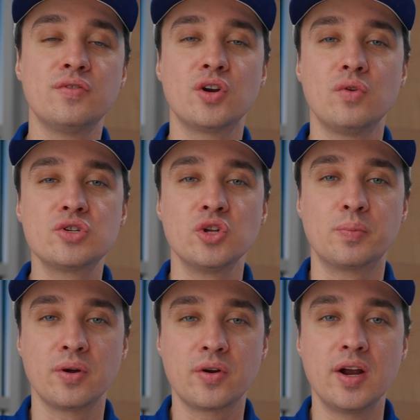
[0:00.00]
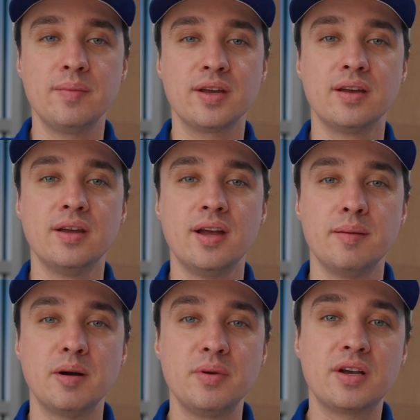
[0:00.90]
of your original programming,
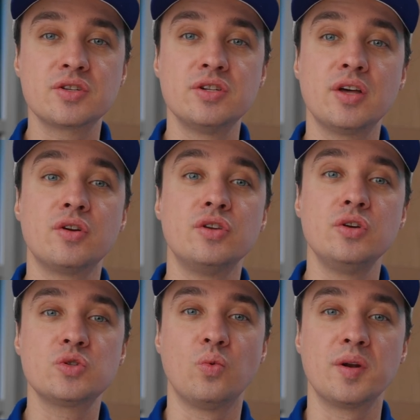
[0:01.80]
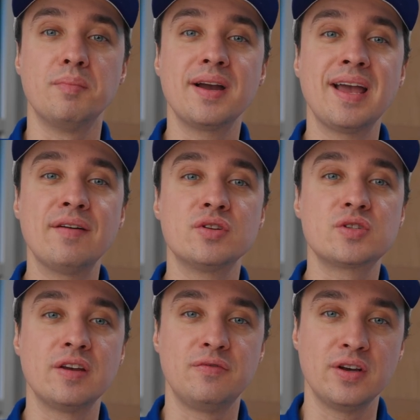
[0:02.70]
but because another used one might have the
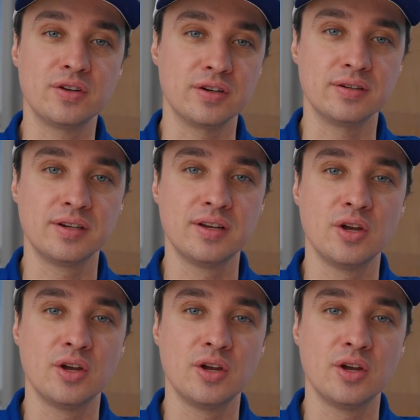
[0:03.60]
same failure,